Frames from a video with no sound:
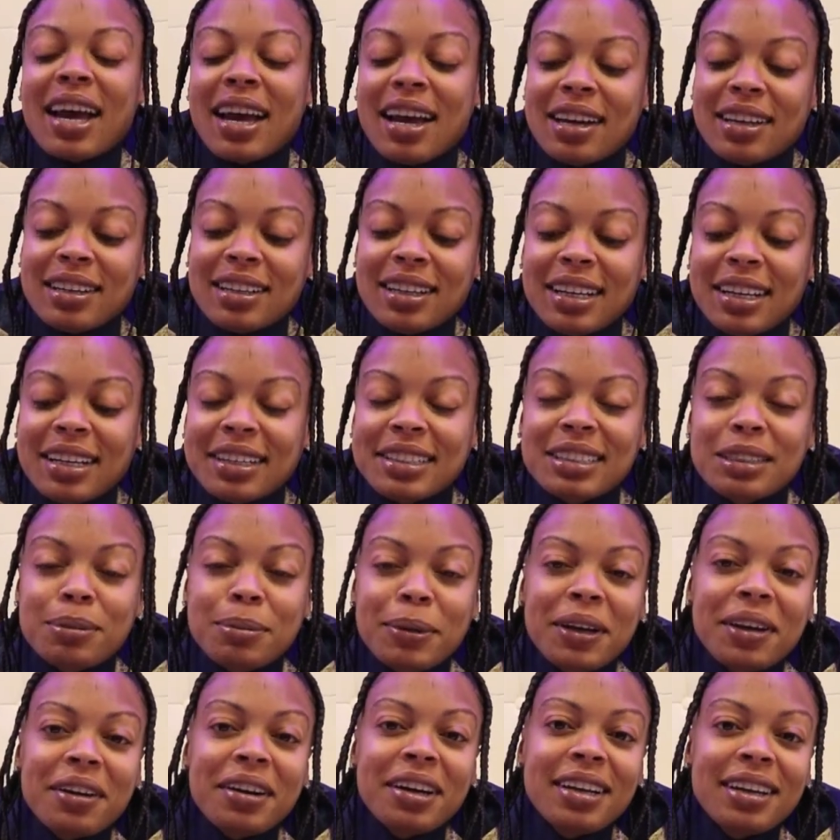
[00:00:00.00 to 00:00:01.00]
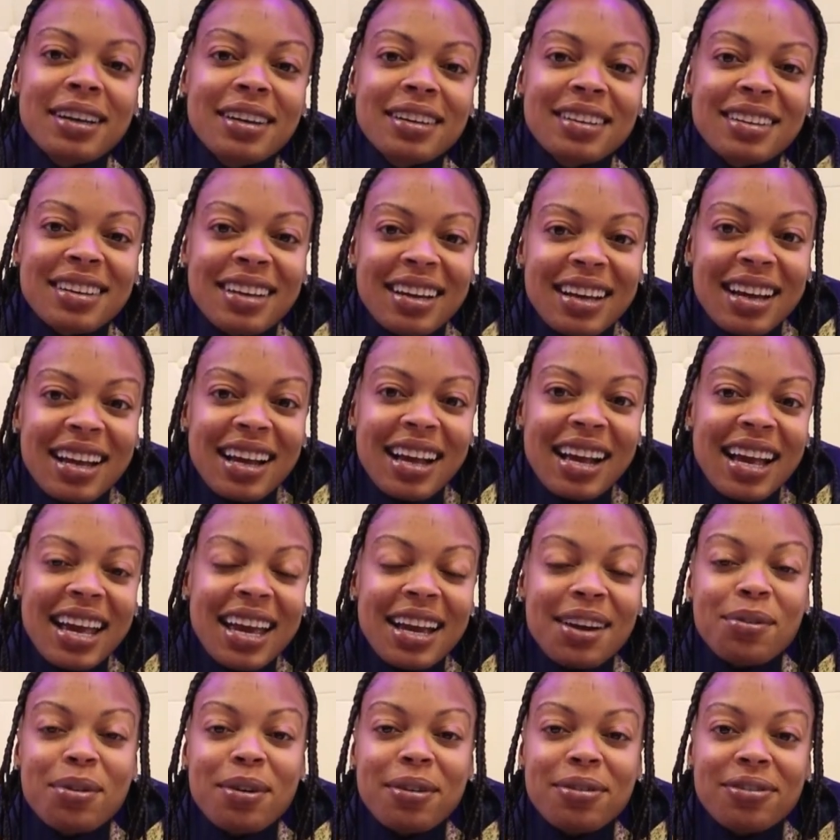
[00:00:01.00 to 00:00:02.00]
got Experian,
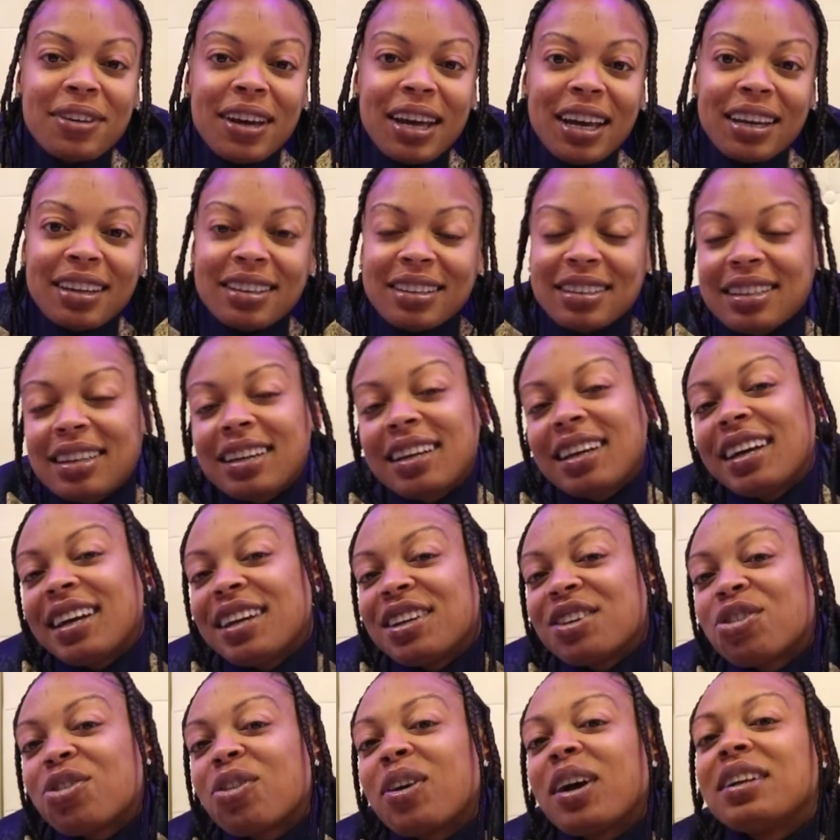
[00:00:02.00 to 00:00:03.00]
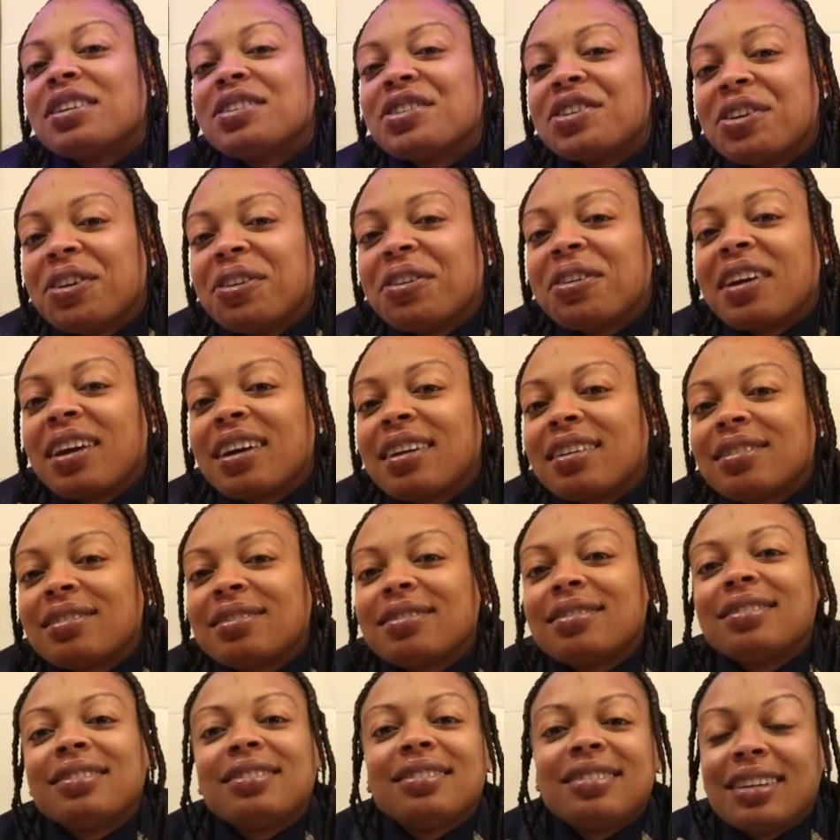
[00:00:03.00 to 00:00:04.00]
Equifax, and TransUnion.
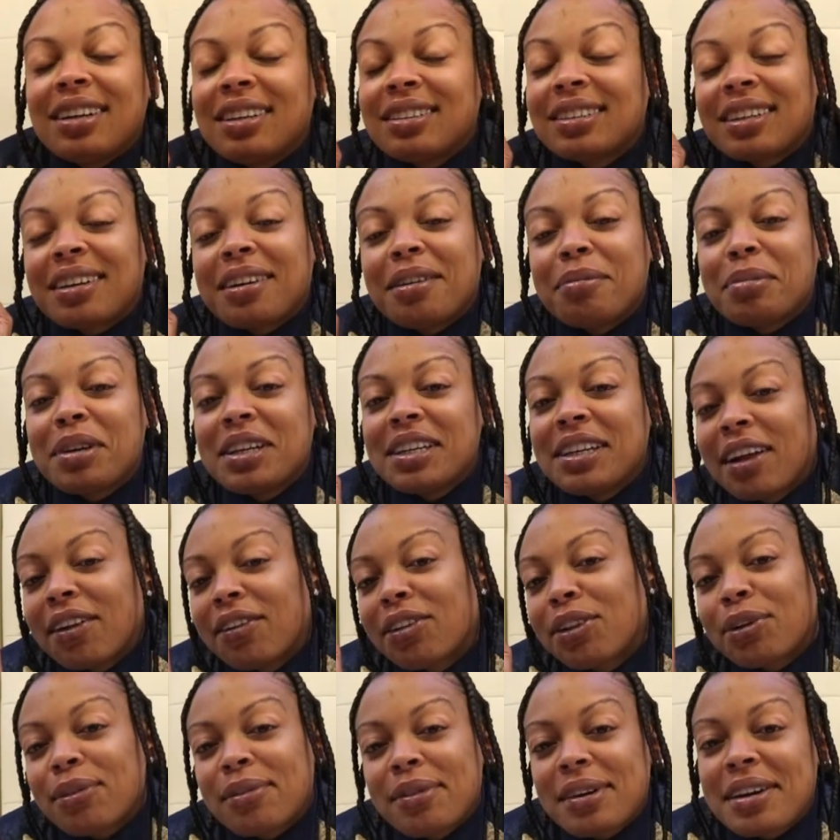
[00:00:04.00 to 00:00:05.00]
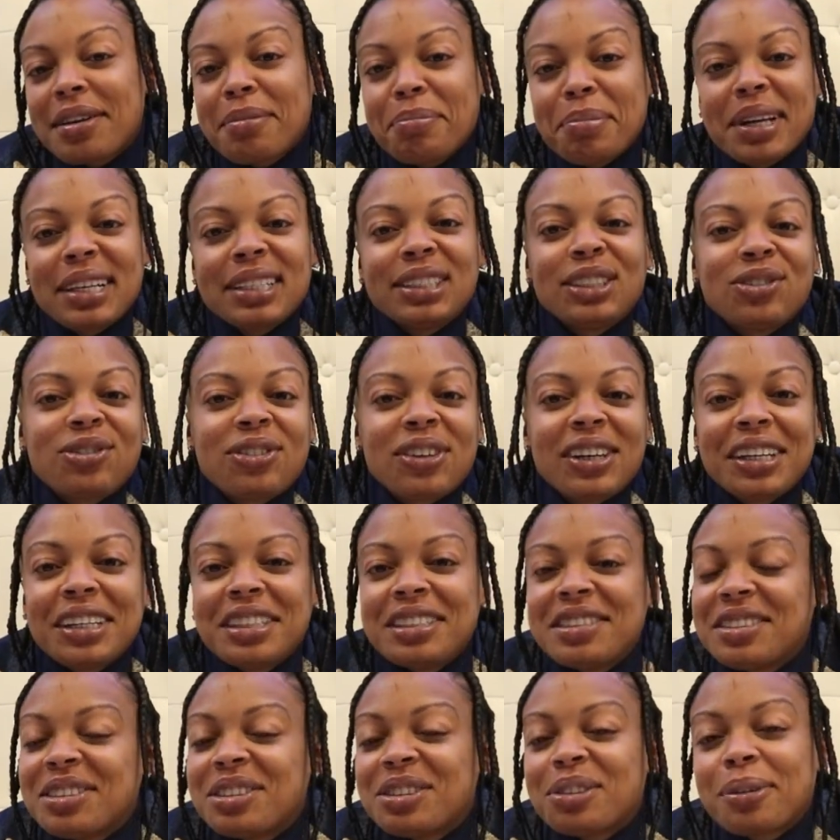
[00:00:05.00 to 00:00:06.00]
Those are going to be your 3 best
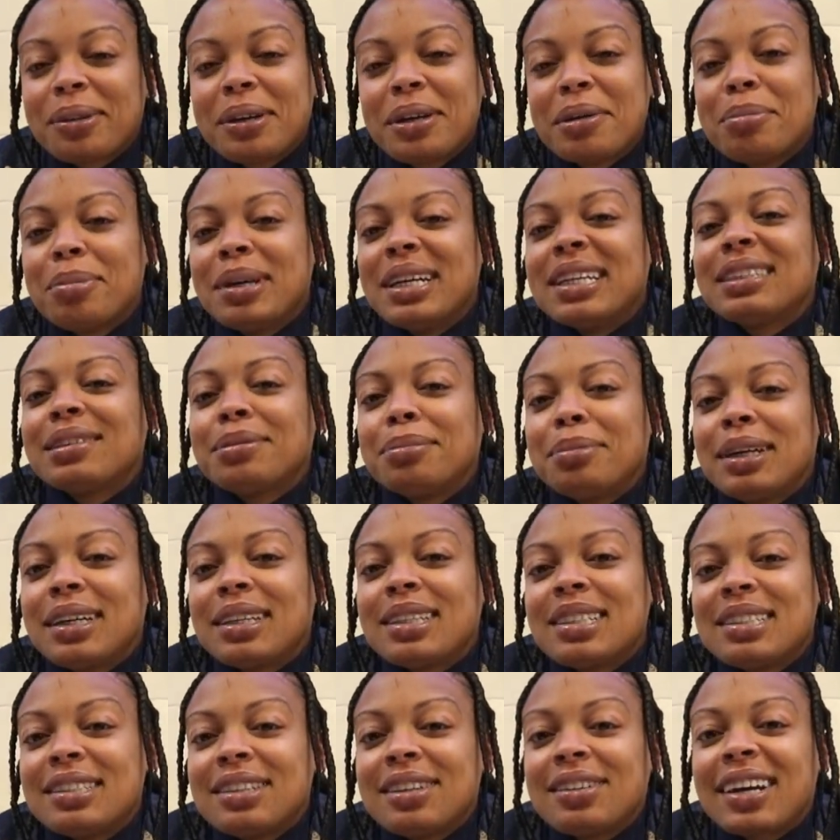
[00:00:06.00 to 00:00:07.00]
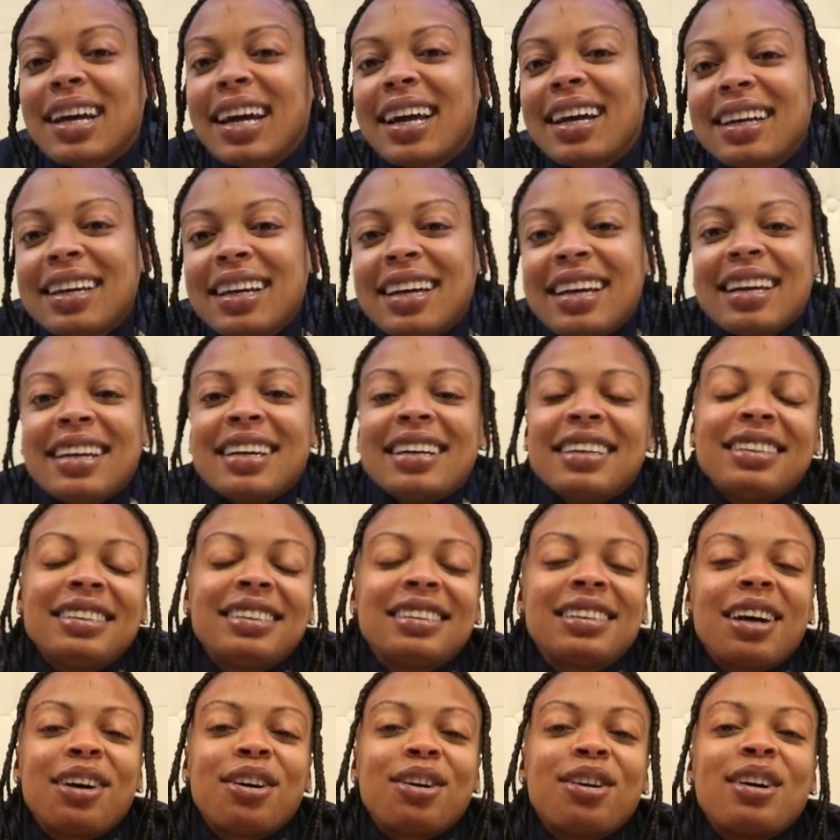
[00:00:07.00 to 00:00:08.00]
friends, your 3 best buddies, okay?
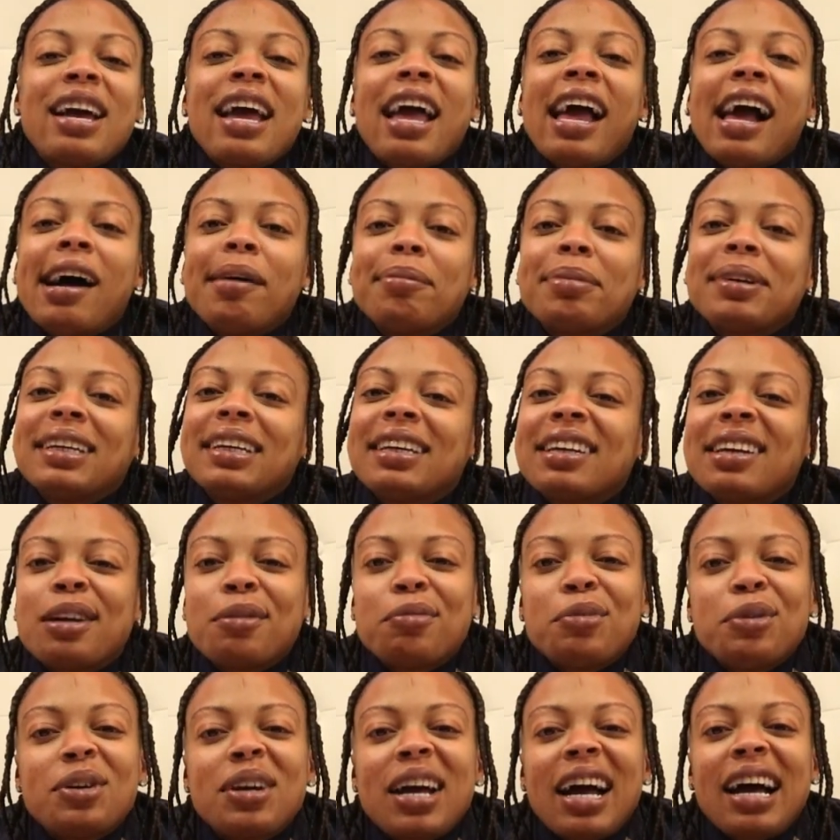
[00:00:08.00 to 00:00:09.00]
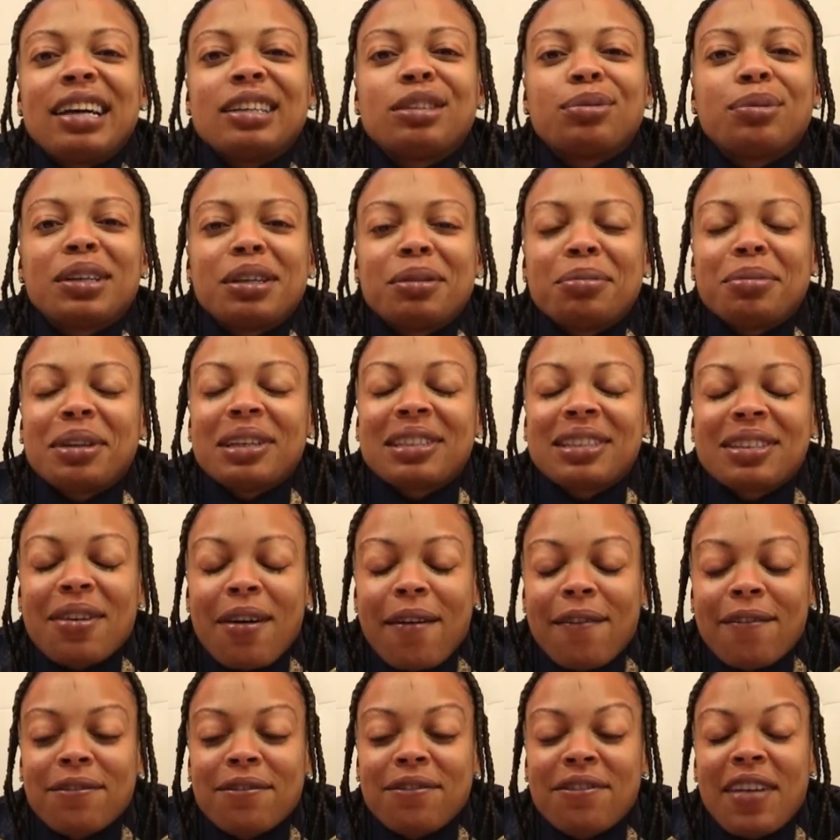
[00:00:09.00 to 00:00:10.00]
So I'm going to give you guys one of the most
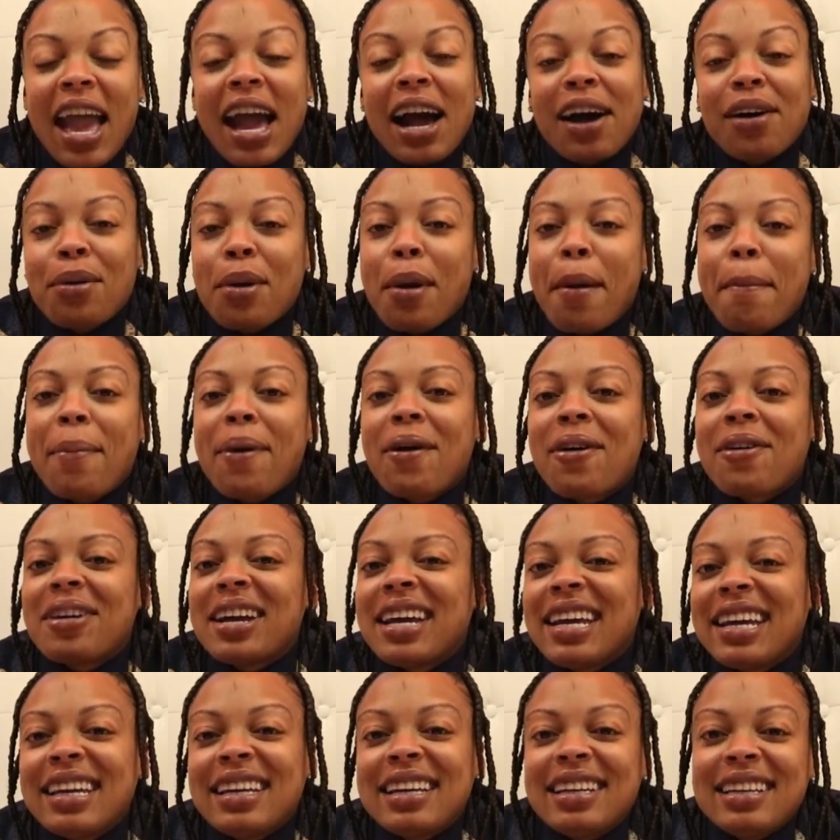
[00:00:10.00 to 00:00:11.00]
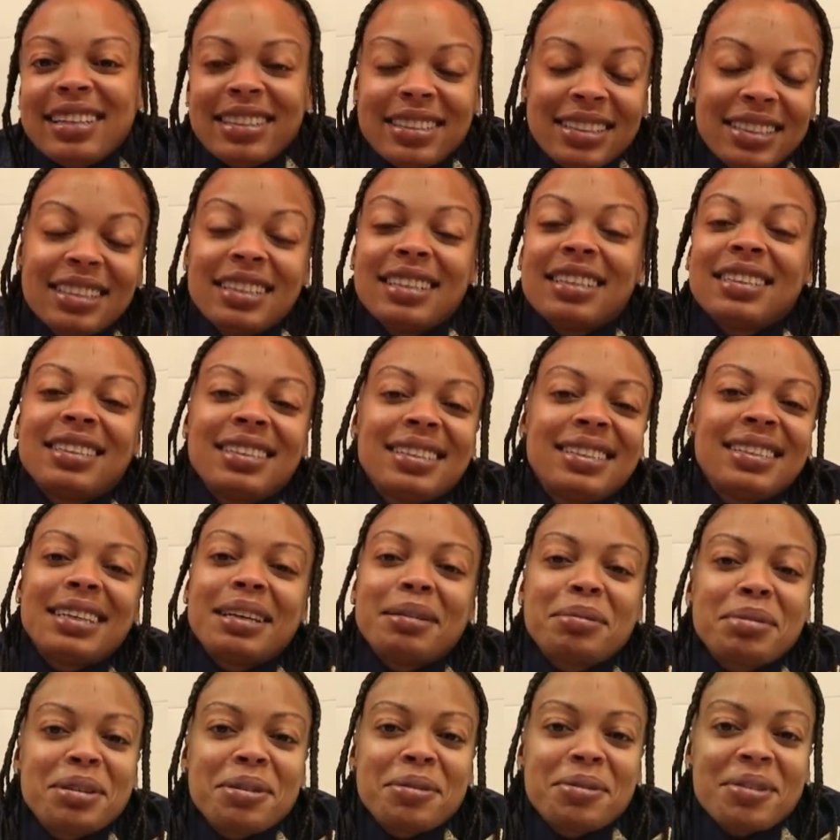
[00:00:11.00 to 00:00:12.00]
valuable and easiest
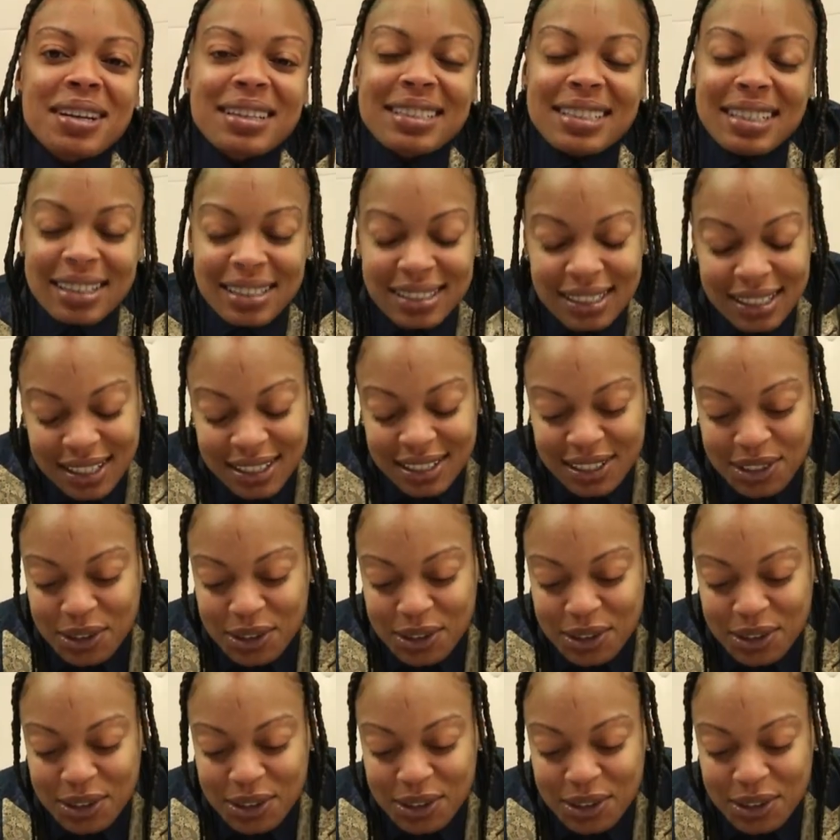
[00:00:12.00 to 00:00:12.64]
tips. Once I tell